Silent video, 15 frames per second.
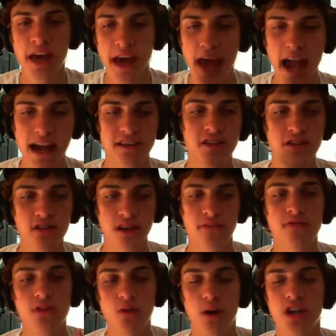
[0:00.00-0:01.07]
Ask yourself
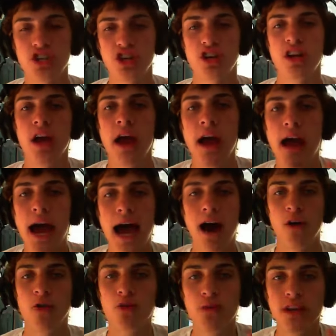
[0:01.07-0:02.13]
the question,
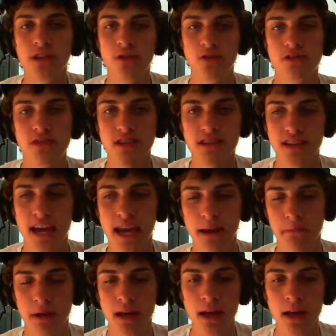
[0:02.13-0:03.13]
how do we lose this game?